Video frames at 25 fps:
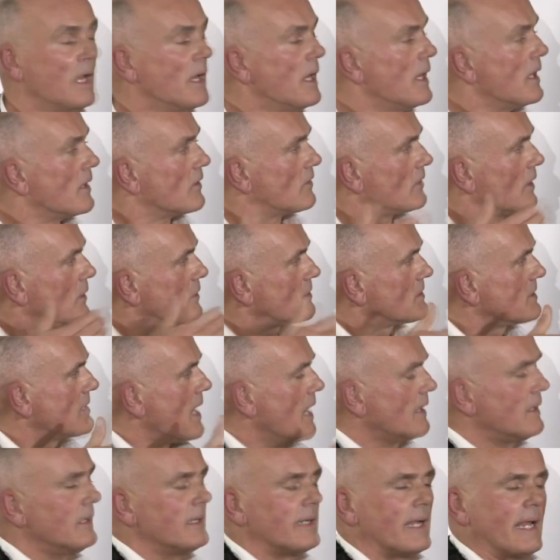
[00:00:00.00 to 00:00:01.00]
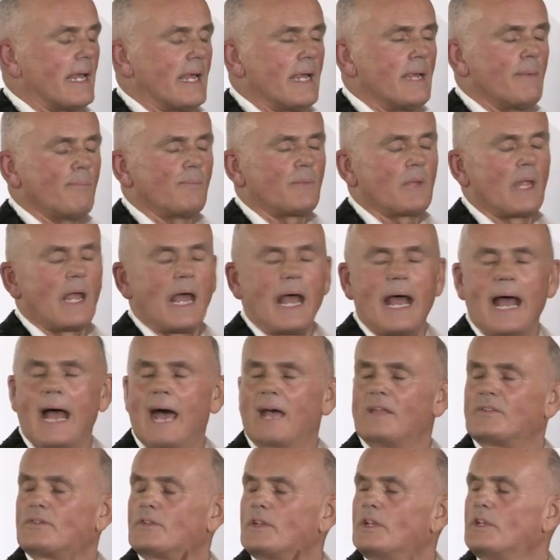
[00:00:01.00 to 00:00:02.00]
So suddenly, as
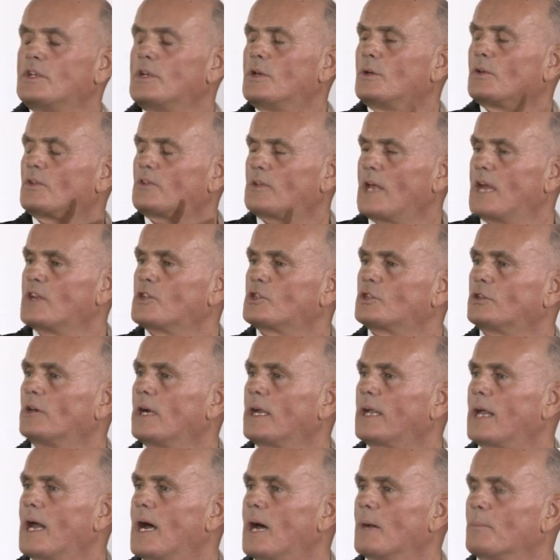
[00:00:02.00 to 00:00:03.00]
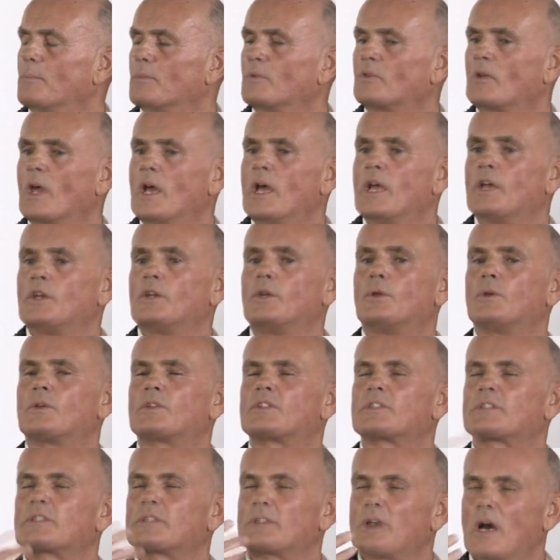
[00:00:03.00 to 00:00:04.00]
the new century comes, you
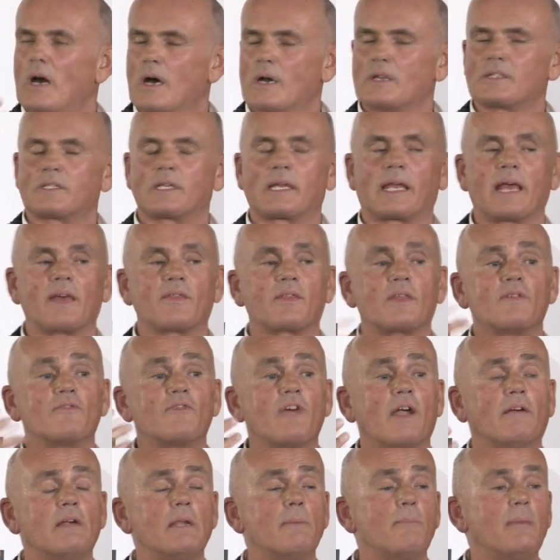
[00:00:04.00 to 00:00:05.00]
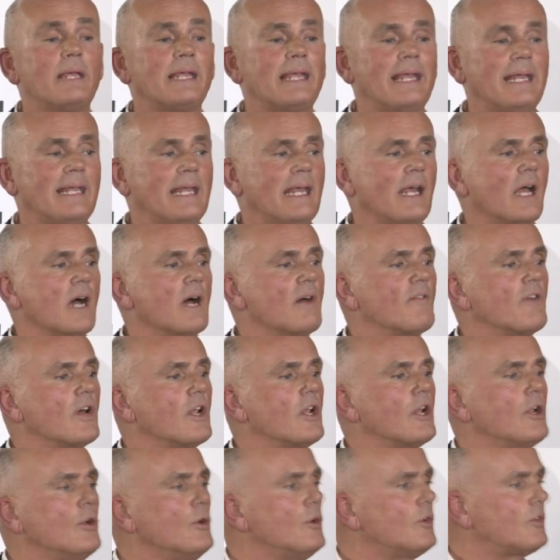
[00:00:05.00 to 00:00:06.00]
start to get the very beginning of a
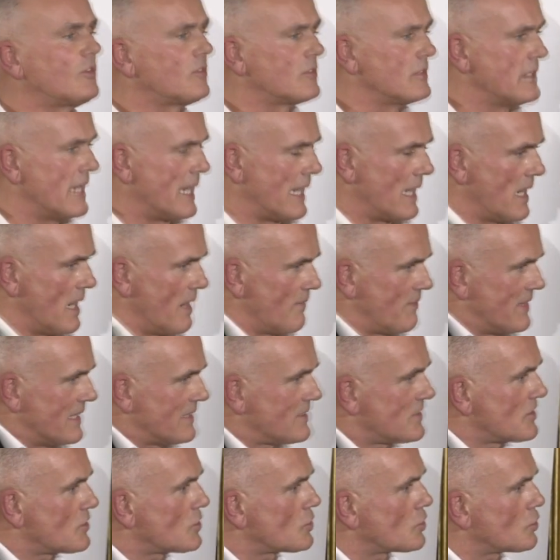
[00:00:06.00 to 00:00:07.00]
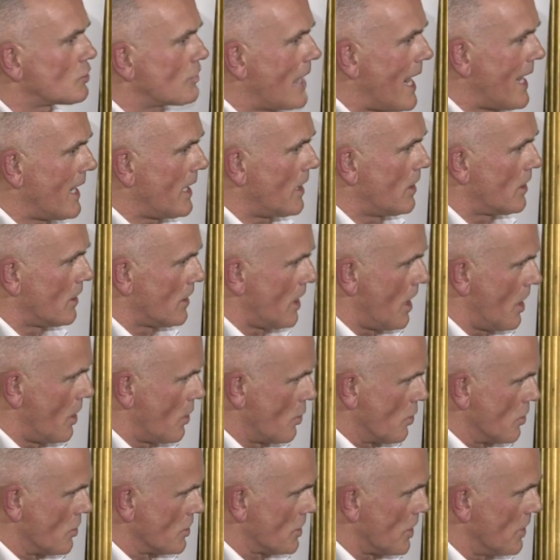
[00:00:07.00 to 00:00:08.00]
loosening of this
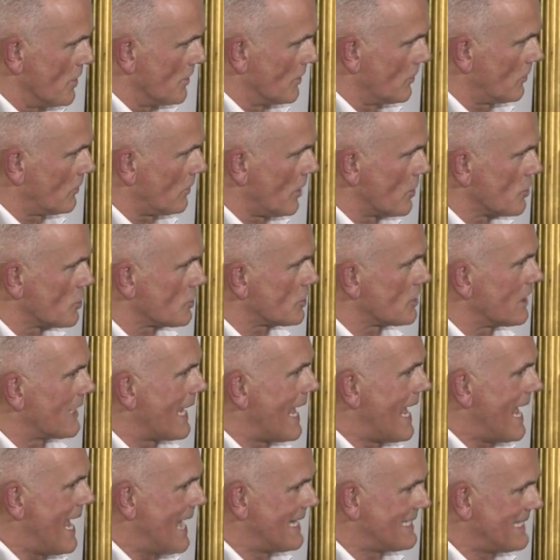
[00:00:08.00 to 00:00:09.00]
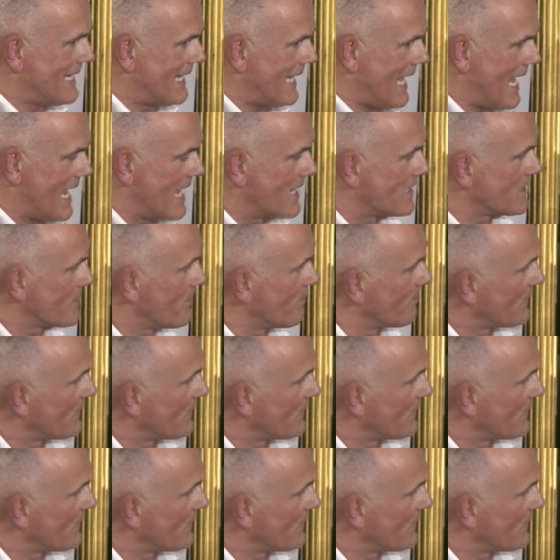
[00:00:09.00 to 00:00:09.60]
stranglehold on social etiquette.